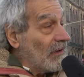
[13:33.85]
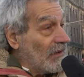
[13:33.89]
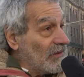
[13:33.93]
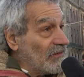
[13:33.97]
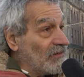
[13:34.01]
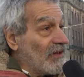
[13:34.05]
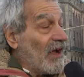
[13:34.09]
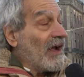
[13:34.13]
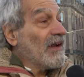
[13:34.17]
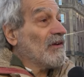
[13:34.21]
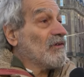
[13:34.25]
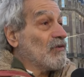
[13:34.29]

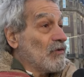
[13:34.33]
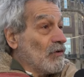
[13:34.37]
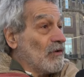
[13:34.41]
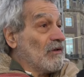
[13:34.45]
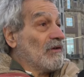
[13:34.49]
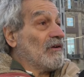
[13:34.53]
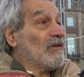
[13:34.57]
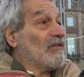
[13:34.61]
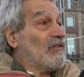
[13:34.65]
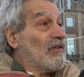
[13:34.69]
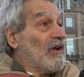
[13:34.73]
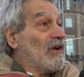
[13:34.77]
indict
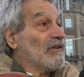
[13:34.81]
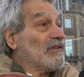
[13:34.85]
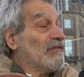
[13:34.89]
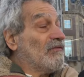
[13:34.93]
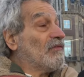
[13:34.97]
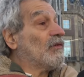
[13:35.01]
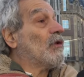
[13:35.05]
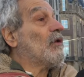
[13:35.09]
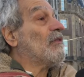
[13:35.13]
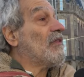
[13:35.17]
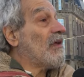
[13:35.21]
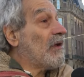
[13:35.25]
Julian Assange,
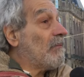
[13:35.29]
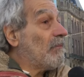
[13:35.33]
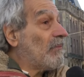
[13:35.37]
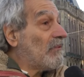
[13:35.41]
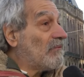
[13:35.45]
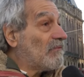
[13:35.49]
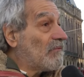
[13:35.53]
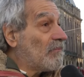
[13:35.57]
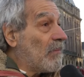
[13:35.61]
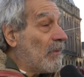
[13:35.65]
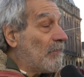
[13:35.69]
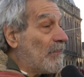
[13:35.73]
even though they
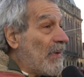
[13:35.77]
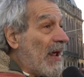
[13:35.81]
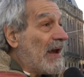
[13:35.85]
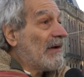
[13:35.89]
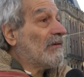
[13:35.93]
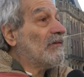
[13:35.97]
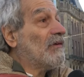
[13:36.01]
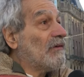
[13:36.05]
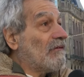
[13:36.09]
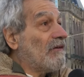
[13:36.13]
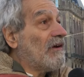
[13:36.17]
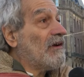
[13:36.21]

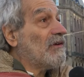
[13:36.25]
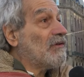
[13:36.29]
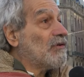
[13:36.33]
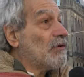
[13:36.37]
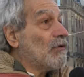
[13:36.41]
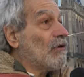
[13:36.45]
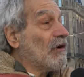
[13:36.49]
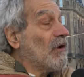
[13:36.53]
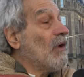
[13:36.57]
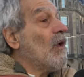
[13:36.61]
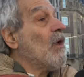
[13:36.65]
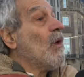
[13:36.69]
impaneled the grand
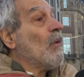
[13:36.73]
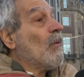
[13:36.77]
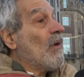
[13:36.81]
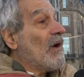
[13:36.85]
jury.